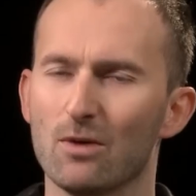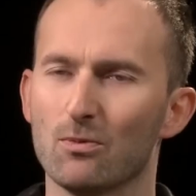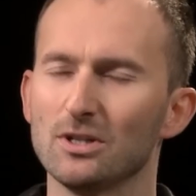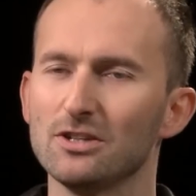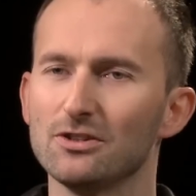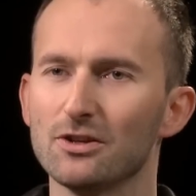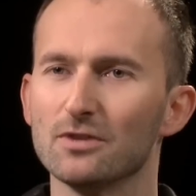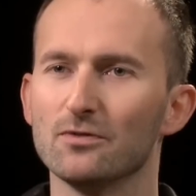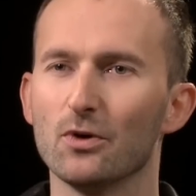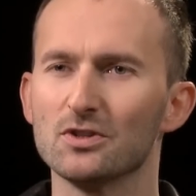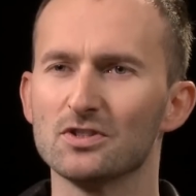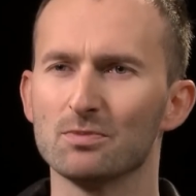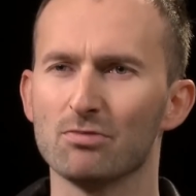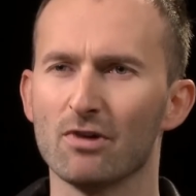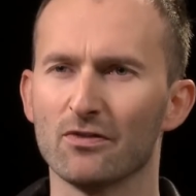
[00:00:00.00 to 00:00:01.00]
And when you do the
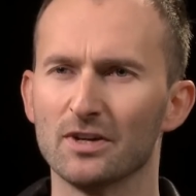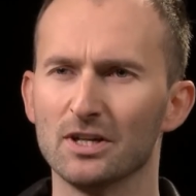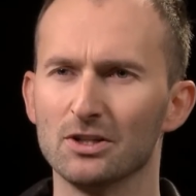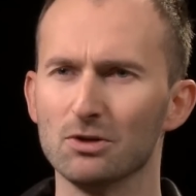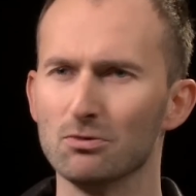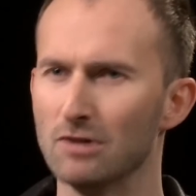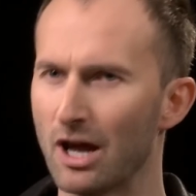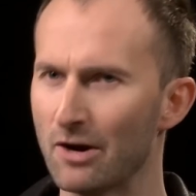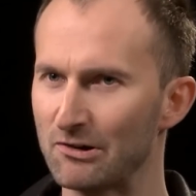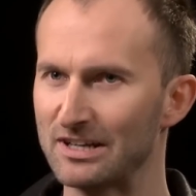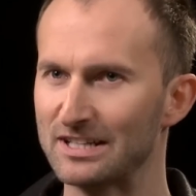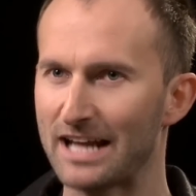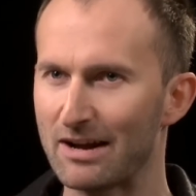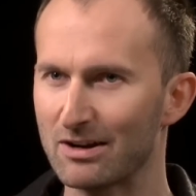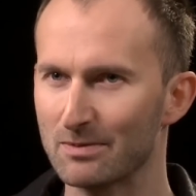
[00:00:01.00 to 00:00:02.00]
voice of Prophet, you do
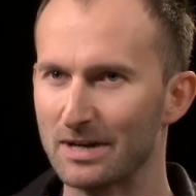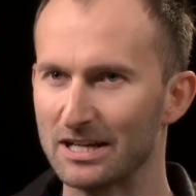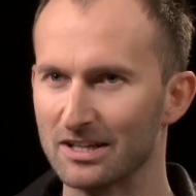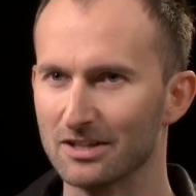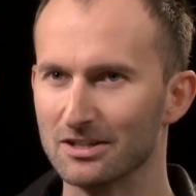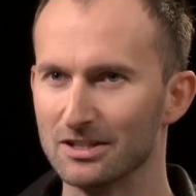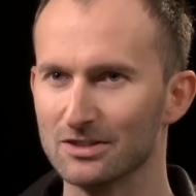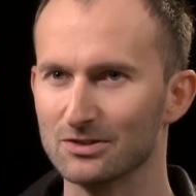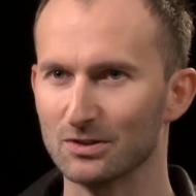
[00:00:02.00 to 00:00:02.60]
lower it down a bit, don't you?